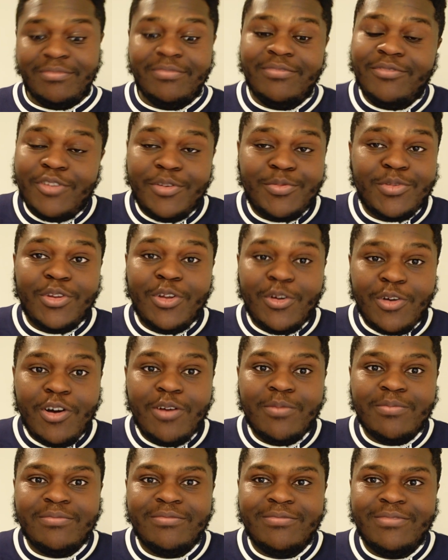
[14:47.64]

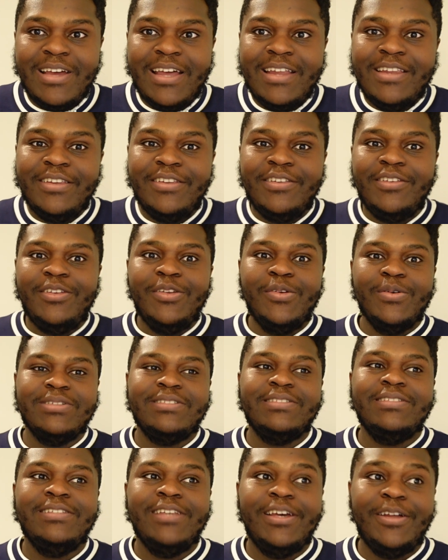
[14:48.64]
crypto.com and
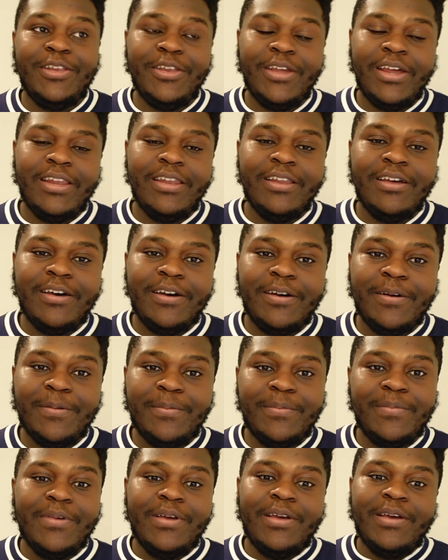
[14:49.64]
USD and
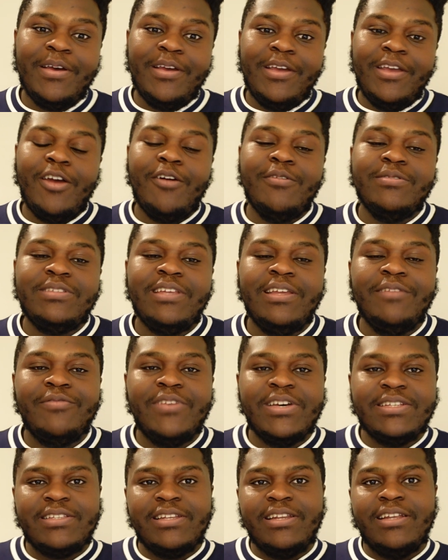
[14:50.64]
obviously
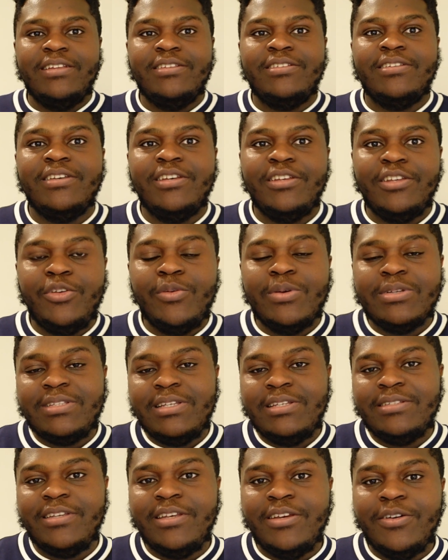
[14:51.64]
investing into
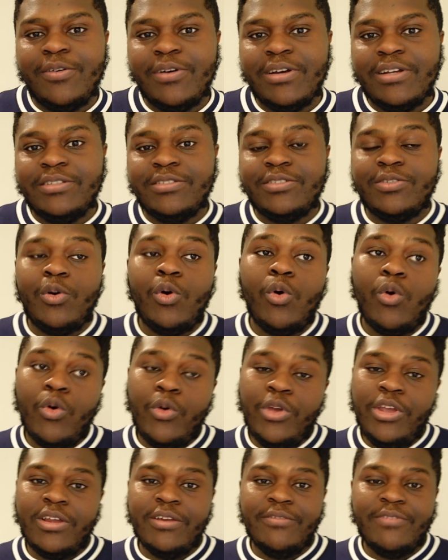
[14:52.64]
USDC coins, or
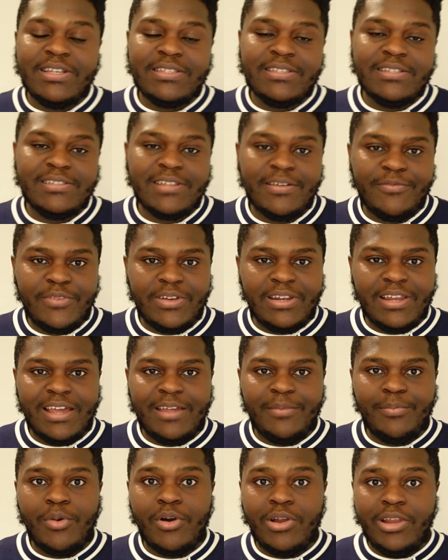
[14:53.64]
you can invest in something
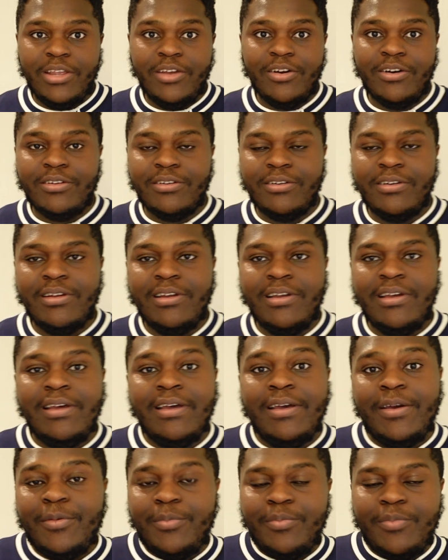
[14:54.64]
like Polygon
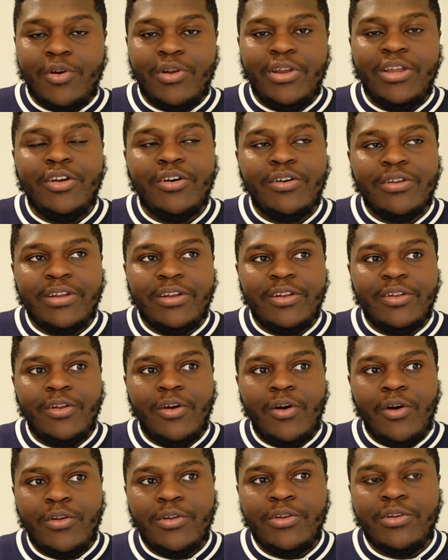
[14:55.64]

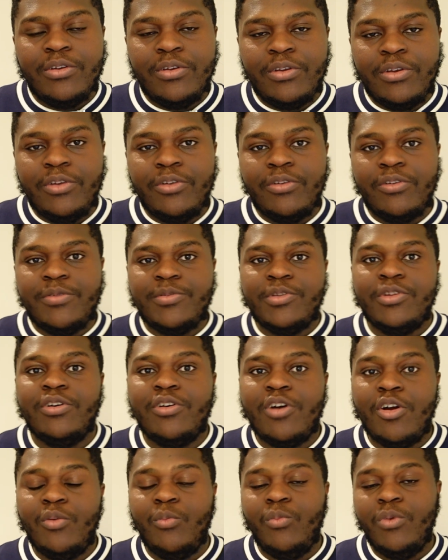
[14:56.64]
on
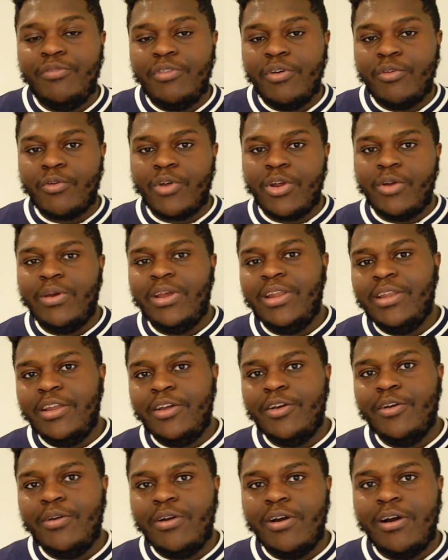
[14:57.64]
Crypto.com with the Royal
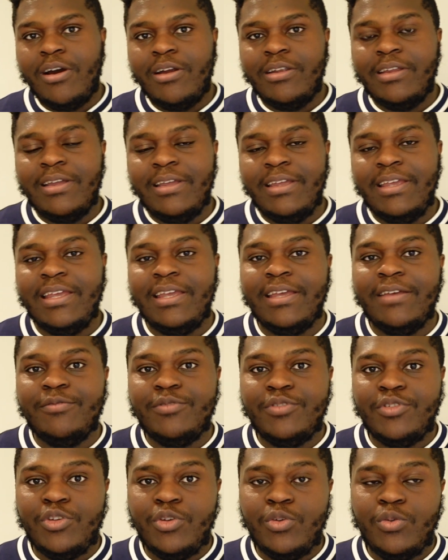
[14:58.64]
Indigo card
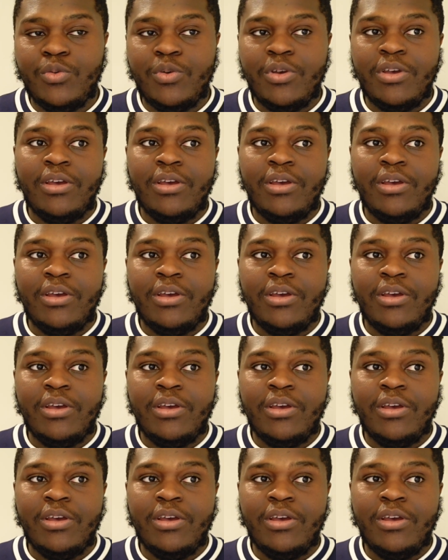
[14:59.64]
gives you